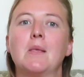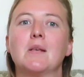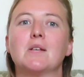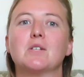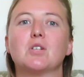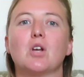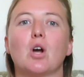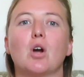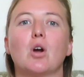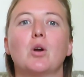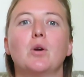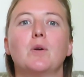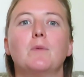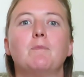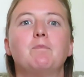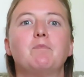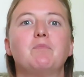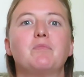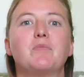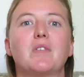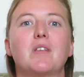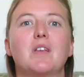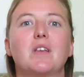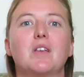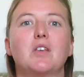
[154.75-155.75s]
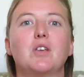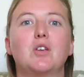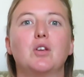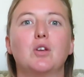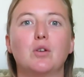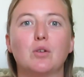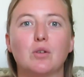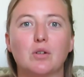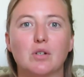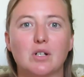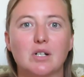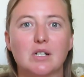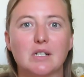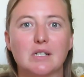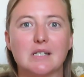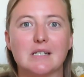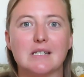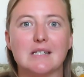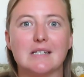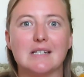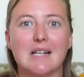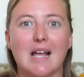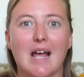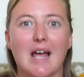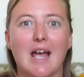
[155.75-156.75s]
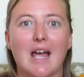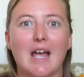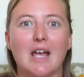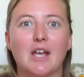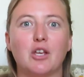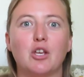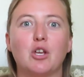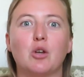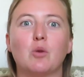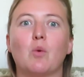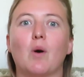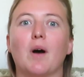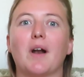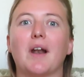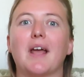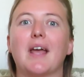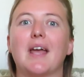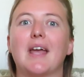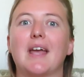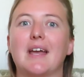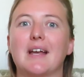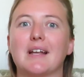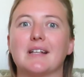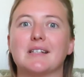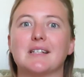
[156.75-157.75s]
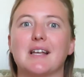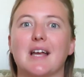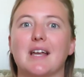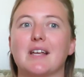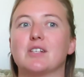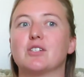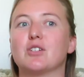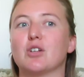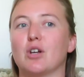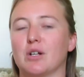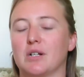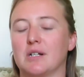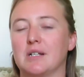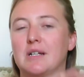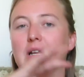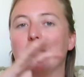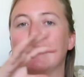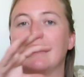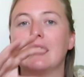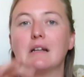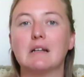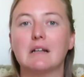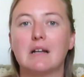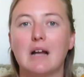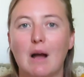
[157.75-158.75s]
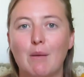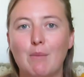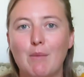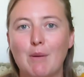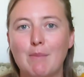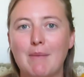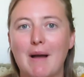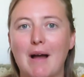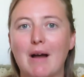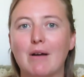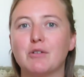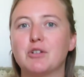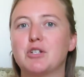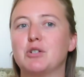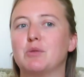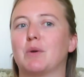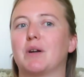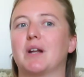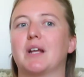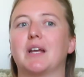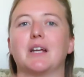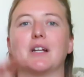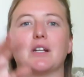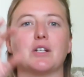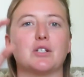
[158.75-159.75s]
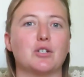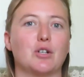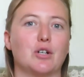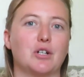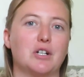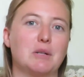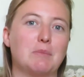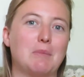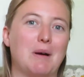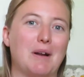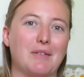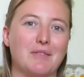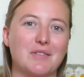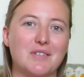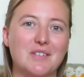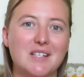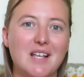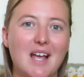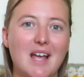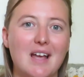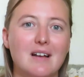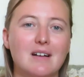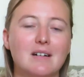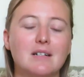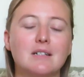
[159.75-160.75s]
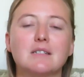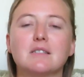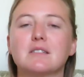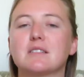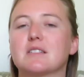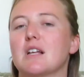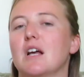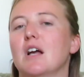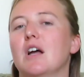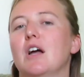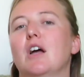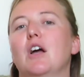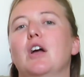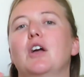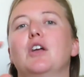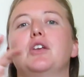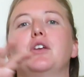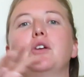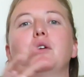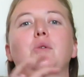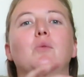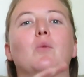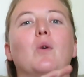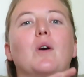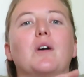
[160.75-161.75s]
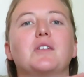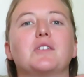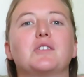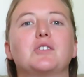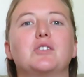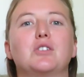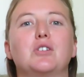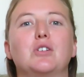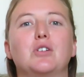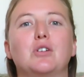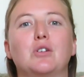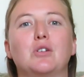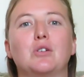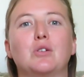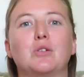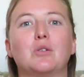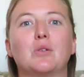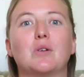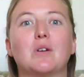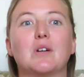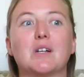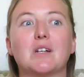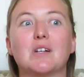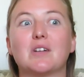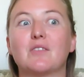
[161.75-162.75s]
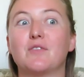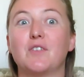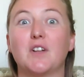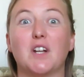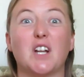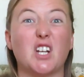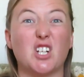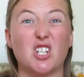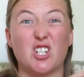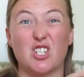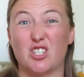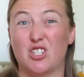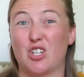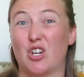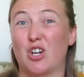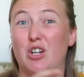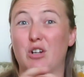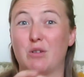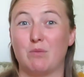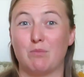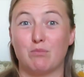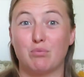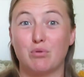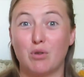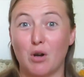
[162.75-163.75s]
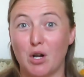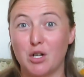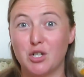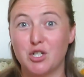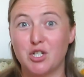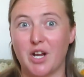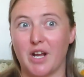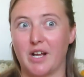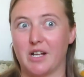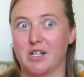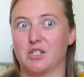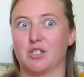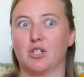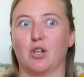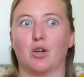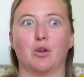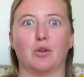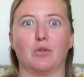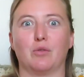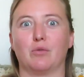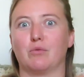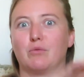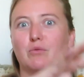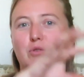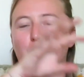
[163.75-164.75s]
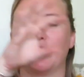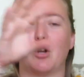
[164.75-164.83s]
So you could say you want to hit a certain income amount, you want to hit a certain amount of sales, you want to finish a certain project, so